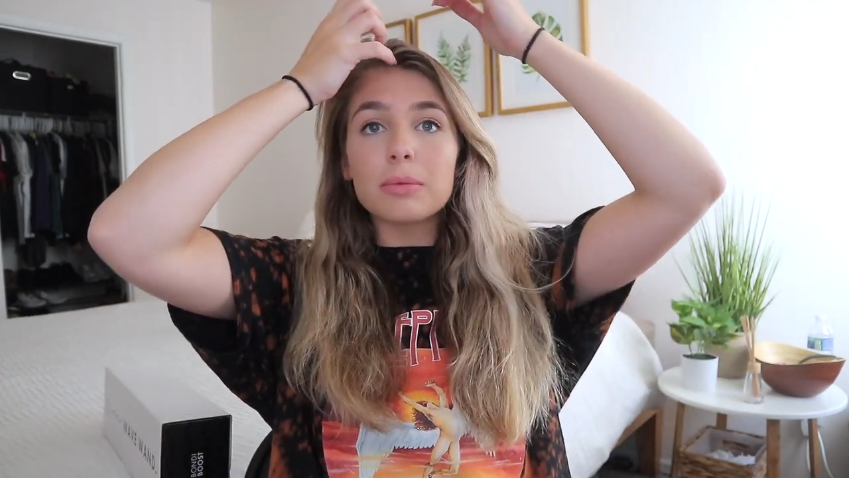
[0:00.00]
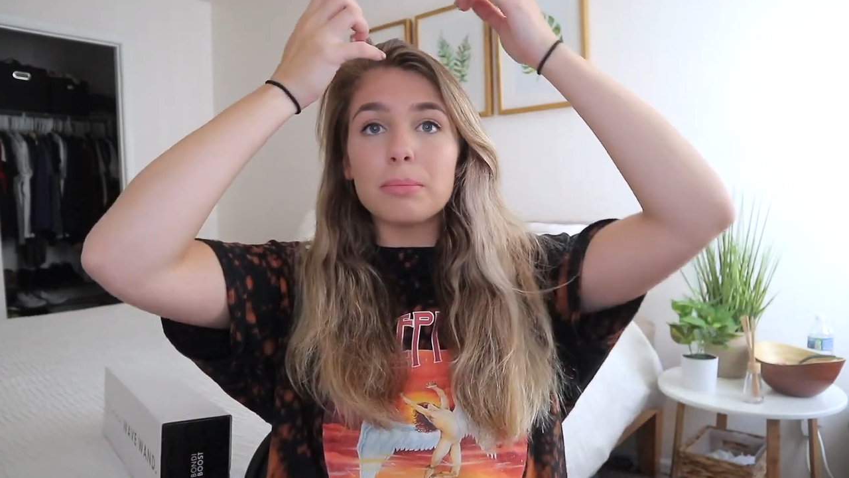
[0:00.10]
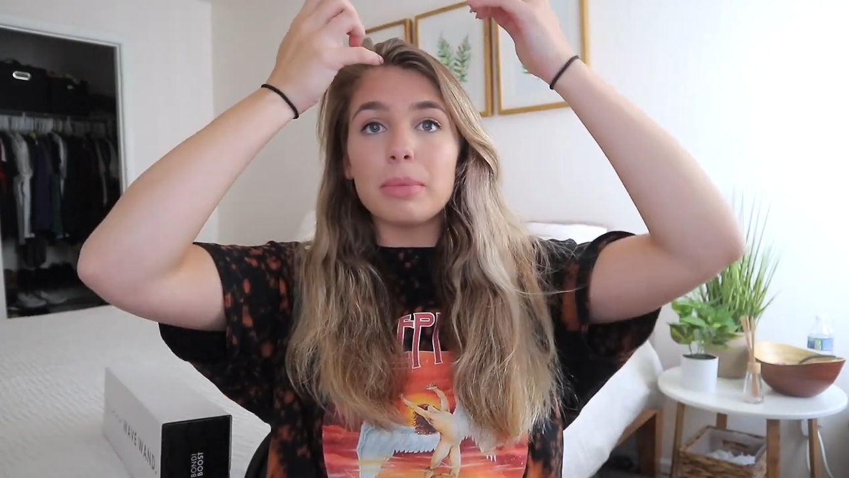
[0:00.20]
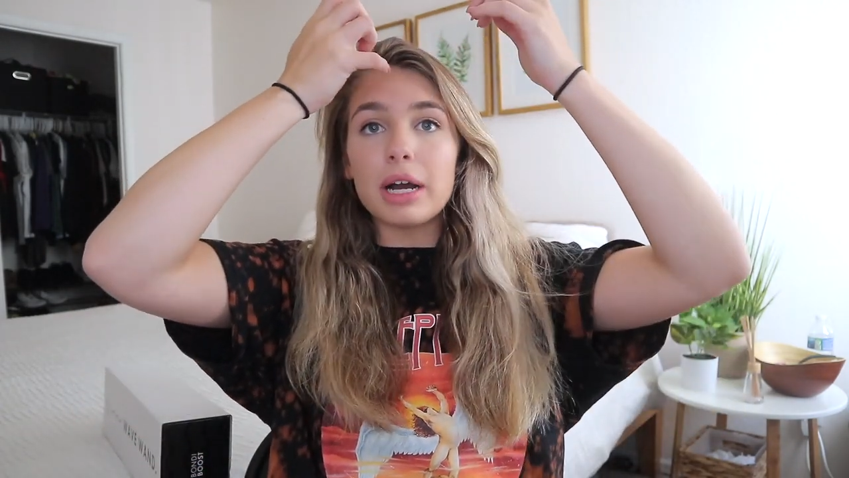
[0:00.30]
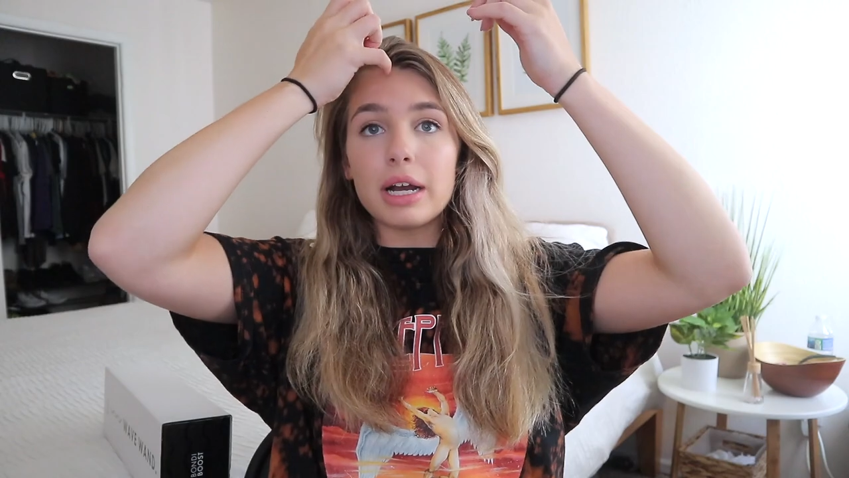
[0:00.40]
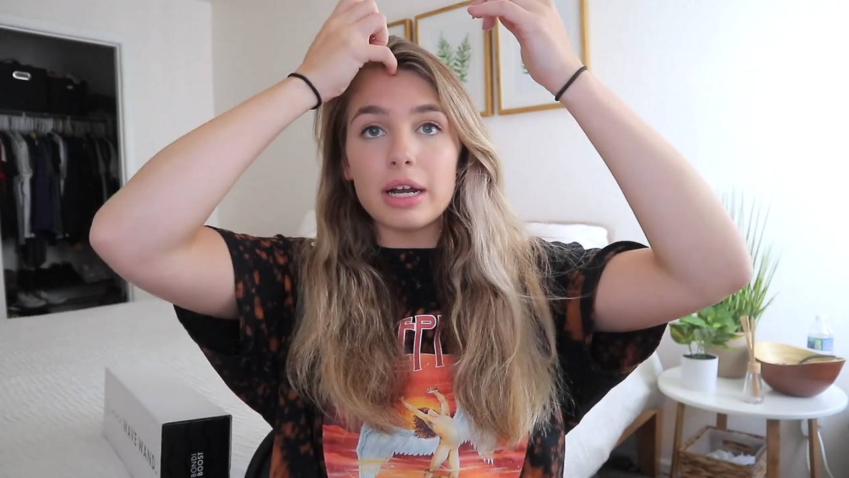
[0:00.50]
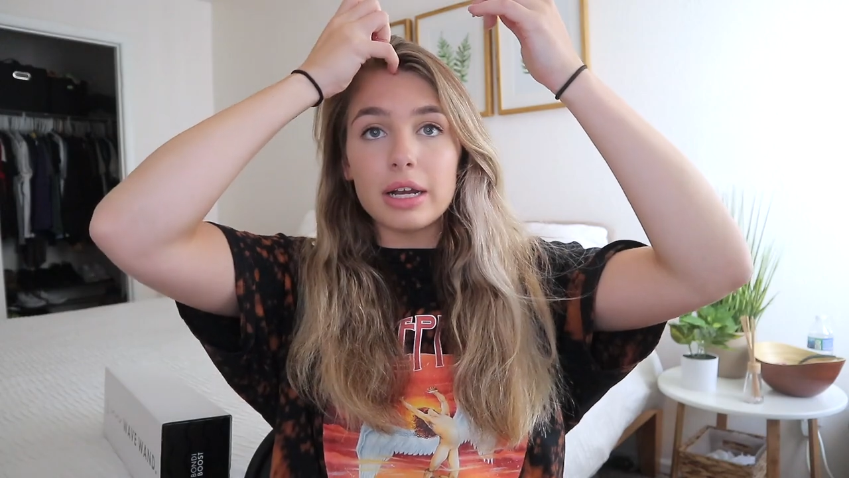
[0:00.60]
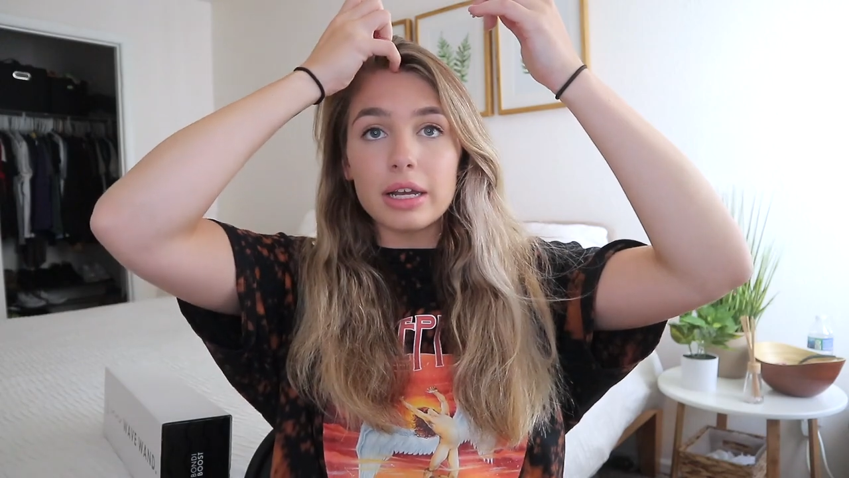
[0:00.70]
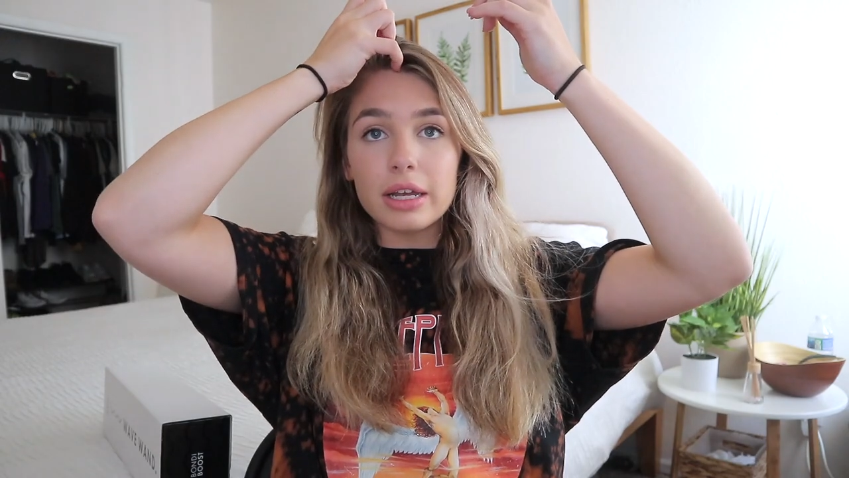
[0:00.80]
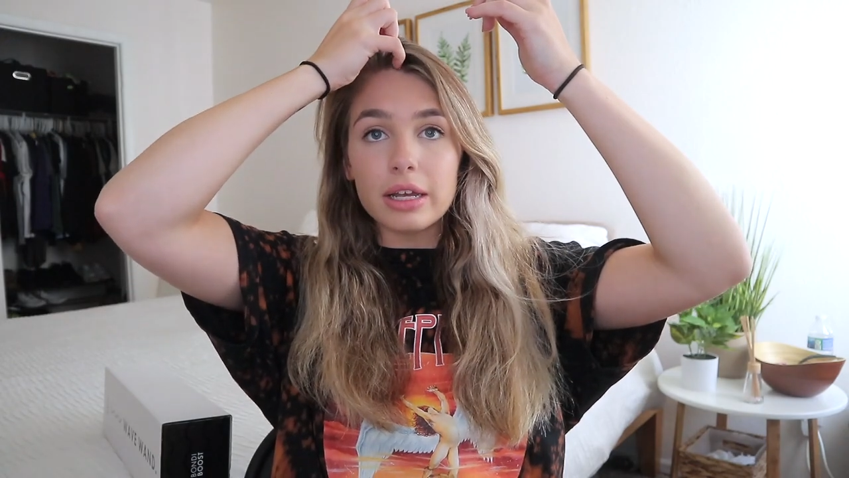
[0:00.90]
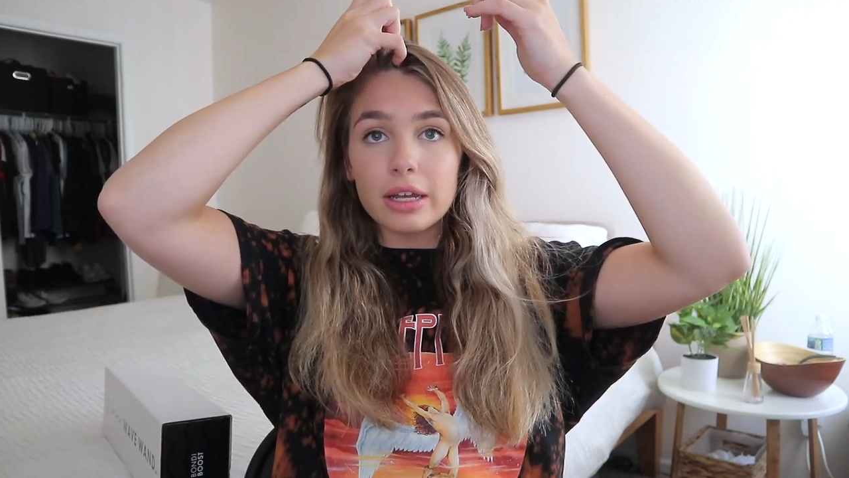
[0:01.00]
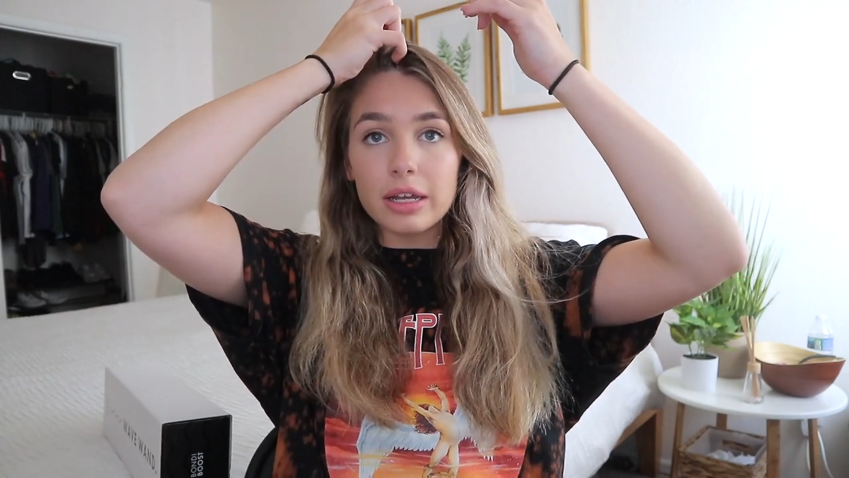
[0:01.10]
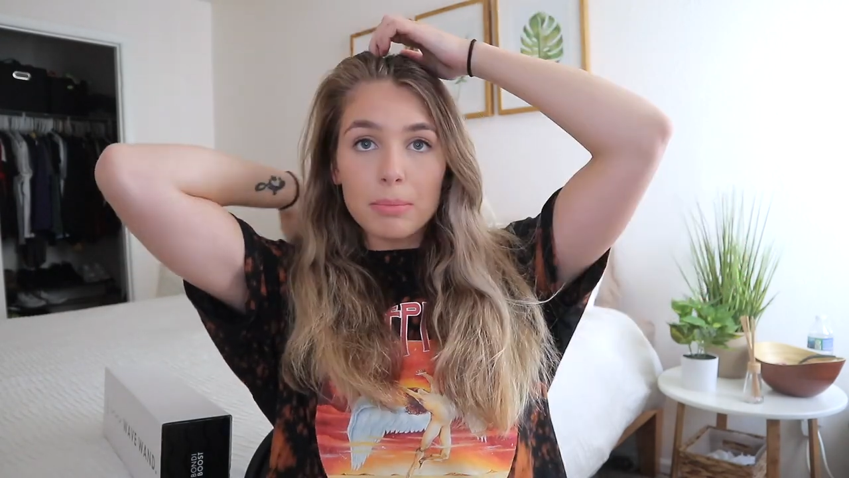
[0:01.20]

by